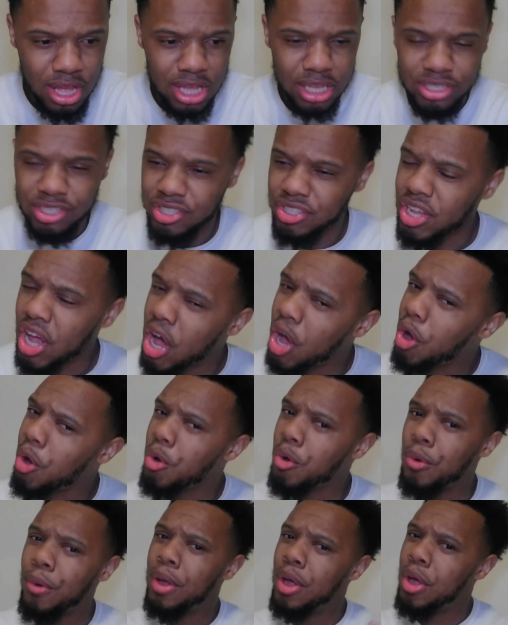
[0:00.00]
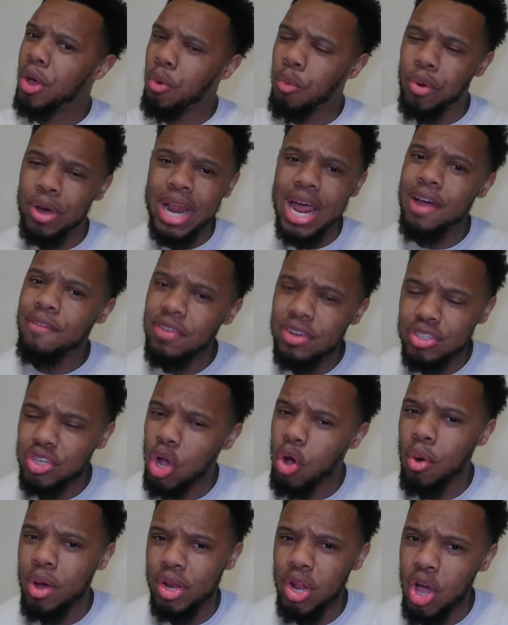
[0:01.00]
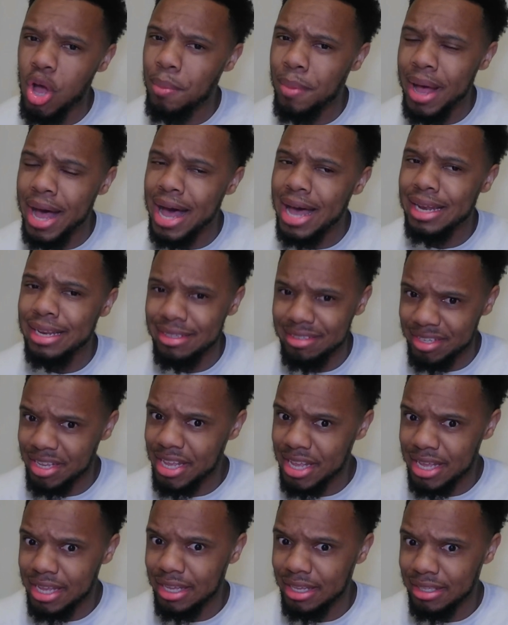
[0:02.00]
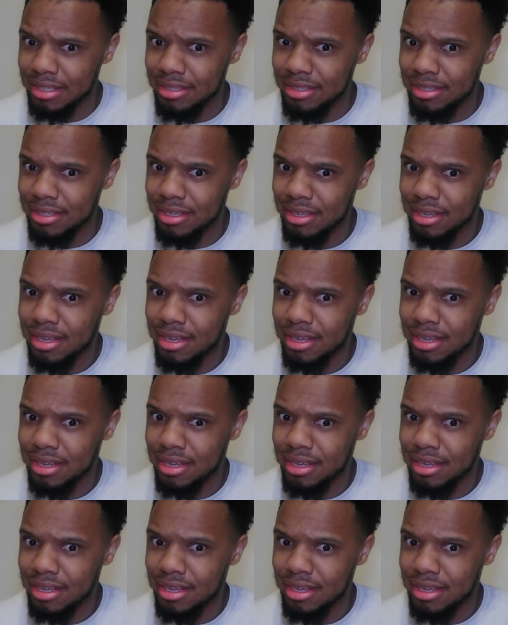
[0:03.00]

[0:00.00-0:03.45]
So whatever's going on behind the scenes